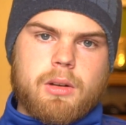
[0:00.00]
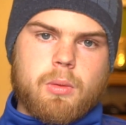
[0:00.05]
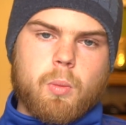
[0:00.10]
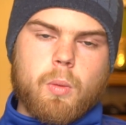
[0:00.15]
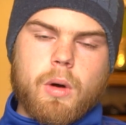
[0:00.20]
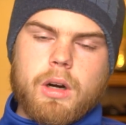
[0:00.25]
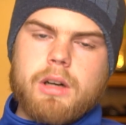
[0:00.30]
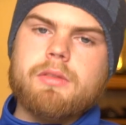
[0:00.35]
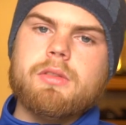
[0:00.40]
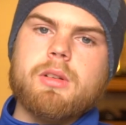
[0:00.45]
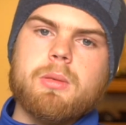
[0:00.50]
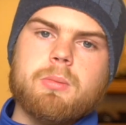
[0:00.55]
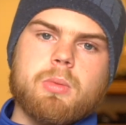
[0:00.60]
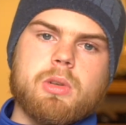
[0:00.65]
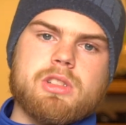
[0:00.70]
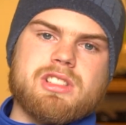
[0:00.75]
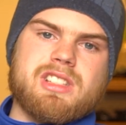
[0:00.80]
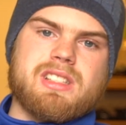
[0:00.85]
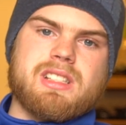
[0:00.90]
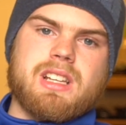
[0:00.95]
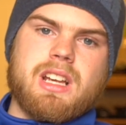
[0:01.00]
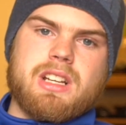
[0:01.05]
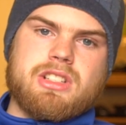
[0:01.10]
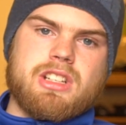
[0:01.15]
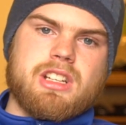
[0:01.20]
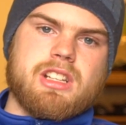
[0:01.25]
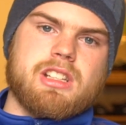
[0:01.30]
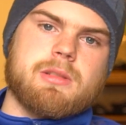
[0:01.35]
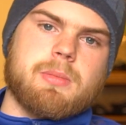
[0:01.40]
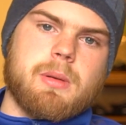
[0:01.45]
One of them was a
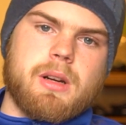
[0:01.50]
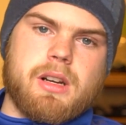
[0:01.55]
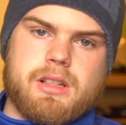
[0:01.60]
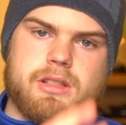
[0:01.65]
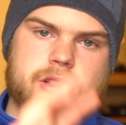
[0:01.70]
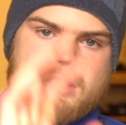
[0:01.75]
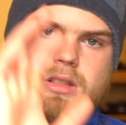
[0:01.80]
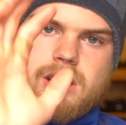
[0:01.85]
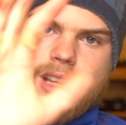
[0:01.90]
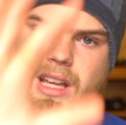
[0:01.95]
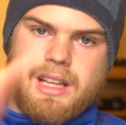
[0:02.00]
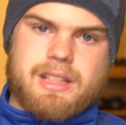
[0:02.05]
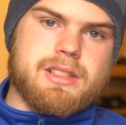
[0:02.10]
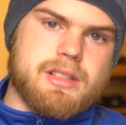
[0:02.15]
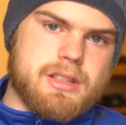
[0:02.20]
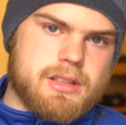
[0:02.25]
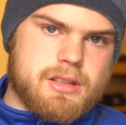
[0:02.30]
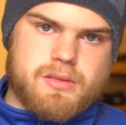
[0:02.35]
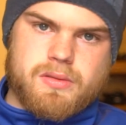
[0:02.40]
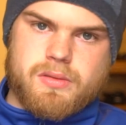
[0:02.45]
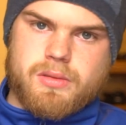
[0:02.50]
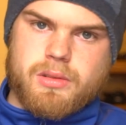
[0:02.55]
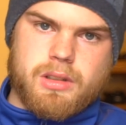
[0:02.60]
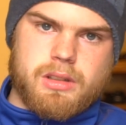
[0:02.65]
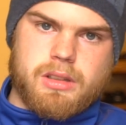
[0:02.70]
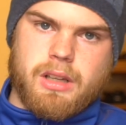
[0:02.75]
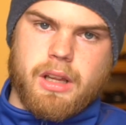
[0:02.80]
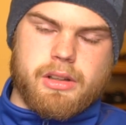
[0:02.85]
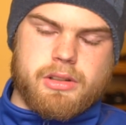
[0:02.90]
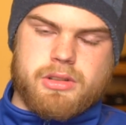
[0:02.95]
sketchy experience. That's
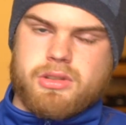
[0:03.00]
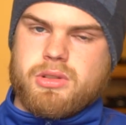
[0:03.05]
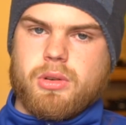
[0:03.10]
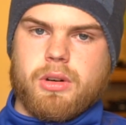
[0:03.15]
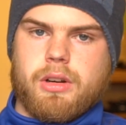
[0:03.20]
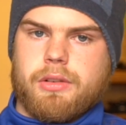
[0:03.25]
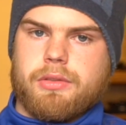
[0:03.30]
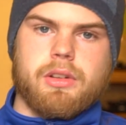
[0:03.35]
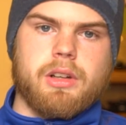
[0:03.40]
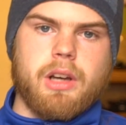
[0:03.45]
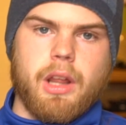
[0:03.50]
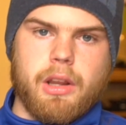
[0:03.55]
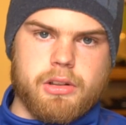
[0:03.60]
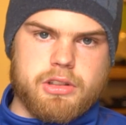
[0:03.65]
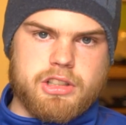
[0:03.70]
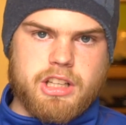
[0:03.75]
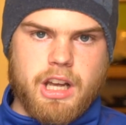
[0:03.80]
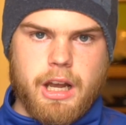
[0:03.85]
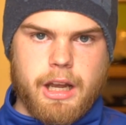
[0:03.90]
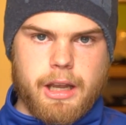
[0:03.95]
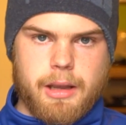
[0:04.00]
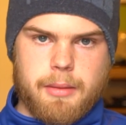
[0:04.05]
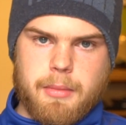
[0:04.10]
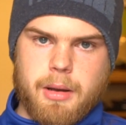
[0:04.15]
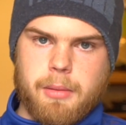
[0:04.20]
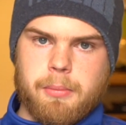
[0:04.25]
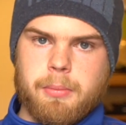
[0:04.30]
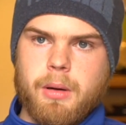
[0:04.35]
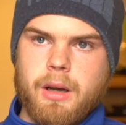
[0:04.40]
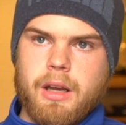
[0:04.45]
another story for another
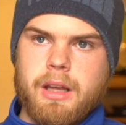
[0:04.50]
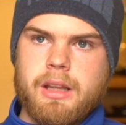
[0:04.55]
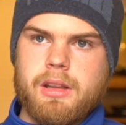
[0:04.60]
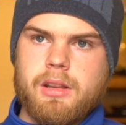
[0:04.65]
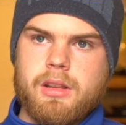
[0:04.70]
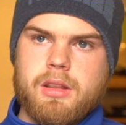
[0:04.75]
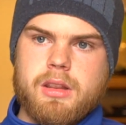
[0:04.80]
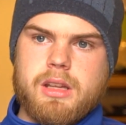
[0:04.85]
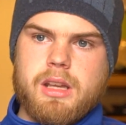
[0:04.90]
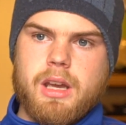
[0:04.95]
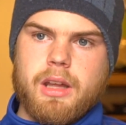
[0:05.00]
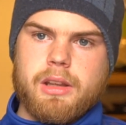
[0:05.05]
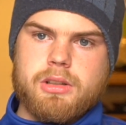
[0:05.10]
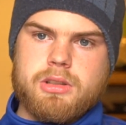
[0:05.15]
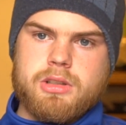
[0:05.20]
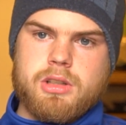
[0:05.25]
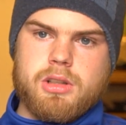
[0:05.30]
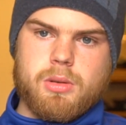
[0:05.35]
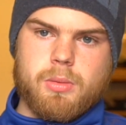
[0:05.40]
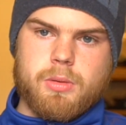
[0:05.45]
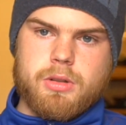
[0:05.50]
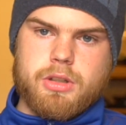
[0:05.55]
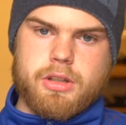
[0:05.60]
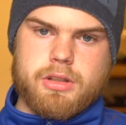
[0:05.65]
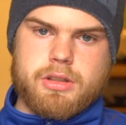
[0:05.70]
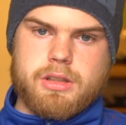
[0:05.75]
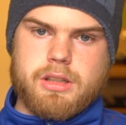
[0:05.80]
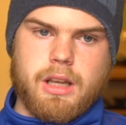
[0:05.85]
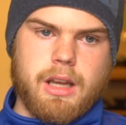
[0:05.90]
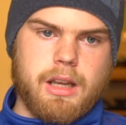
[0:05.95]
time. But the other 2 were
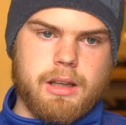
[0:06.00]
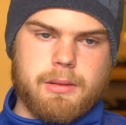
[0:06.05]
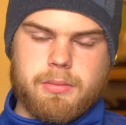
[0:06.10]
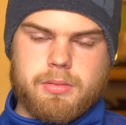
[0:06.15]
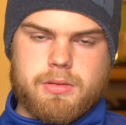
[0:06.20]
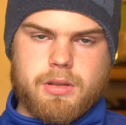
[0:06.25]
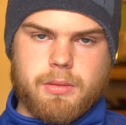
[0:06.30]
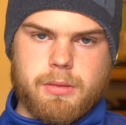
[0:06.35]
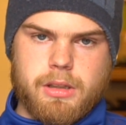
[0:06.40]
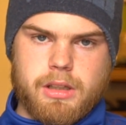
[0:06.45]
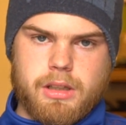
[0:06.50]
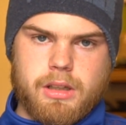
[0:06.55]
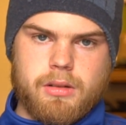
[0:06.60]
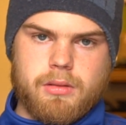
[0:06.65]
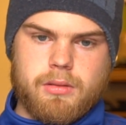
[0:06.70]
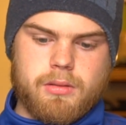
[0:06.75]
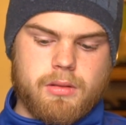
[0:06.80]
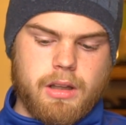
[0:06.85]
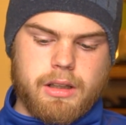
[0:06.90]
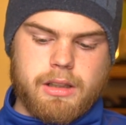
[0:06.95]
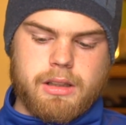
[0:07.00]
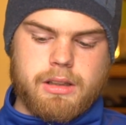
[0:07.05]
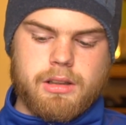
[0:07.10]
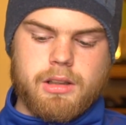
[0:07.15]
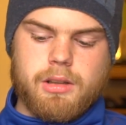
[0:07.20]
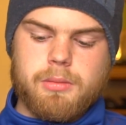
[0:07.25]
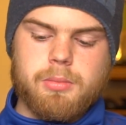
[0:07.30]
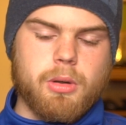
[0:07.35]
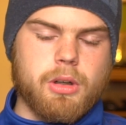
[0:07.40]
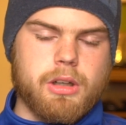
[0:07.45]
just like someone like
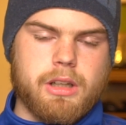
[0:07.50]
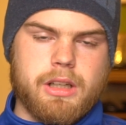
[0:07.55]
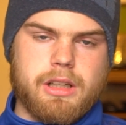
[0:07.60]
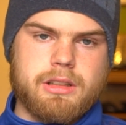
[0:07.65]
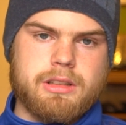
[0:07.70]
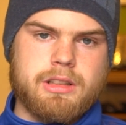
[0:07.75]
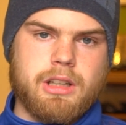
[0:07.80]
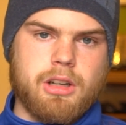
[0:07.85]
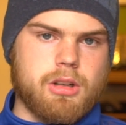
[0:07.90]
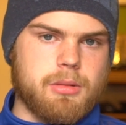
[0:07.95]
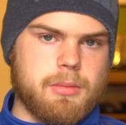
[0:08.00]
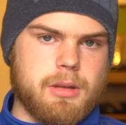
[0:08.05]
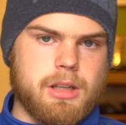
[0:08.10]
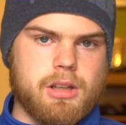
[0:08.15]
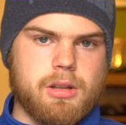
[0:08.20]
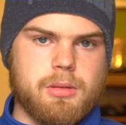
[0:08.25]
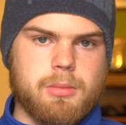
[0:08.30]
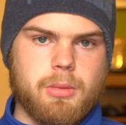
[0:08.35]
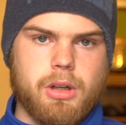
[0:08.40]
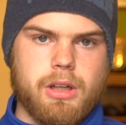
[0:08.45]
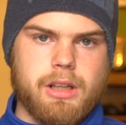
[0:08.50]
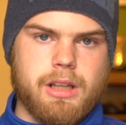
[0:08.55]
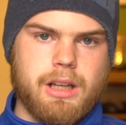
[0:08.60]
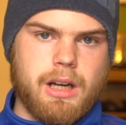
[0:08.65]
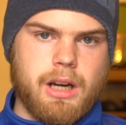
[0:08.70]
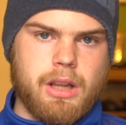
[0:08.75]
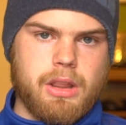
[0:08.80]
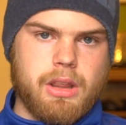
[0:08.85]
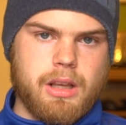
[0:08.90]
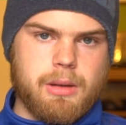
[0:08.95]
good morning, telling me good morning
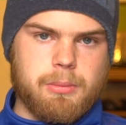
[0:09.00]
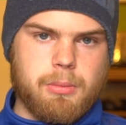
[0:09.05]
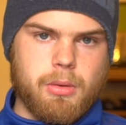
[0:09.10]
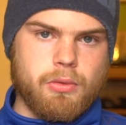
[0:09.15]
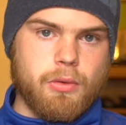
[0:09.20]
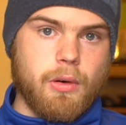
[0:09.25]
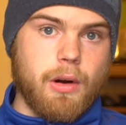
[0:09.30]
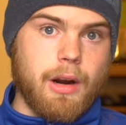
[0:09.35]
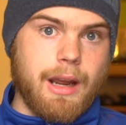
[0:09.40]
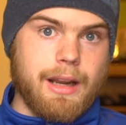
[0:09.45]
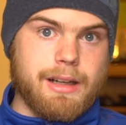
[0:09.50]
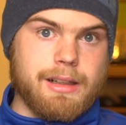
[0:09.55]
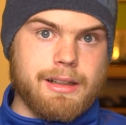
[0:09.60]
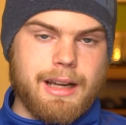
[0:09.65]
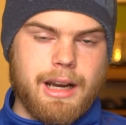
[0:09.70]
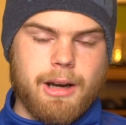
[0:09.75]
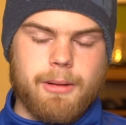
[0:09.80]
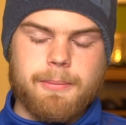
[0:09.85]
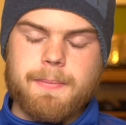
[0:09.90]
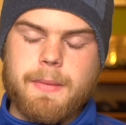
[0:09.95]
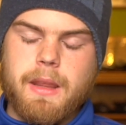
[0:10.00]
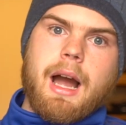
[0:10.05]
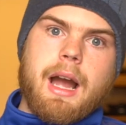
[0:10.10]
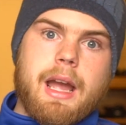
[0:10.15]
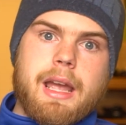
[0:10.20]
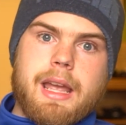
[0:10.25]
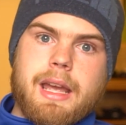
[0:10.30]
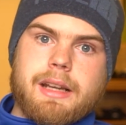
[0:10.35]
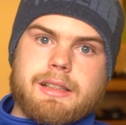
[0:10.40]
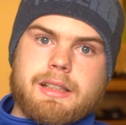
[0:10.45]
kind of thing before I headed out.
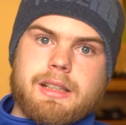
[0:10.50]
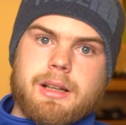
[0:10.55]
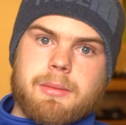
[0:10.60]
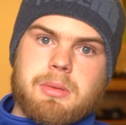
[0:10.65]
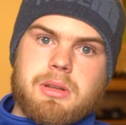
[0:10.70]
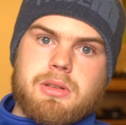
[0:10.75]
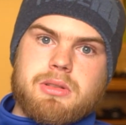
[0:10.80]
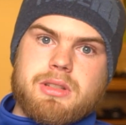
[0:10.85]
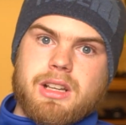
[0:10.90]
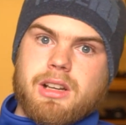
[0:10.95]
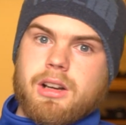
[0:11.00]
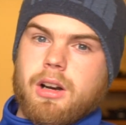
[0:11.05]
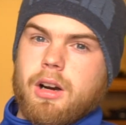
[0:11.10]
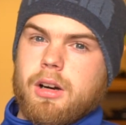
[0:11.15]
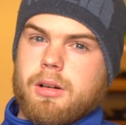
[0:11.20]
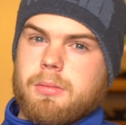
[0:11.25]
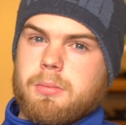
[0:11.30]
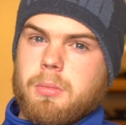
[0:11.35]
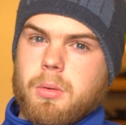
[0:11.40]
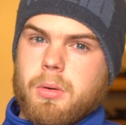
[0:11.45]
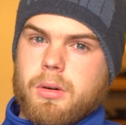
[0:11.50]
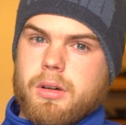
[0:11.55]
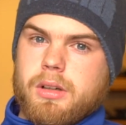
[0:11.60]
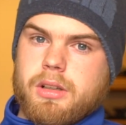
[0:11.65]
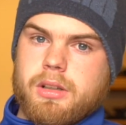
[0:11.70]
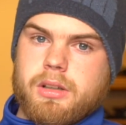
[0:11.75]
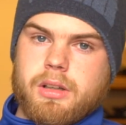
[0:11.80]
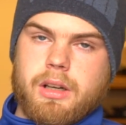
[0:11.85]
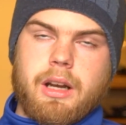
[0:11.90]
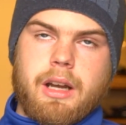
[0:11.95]
I ended up using cardboard.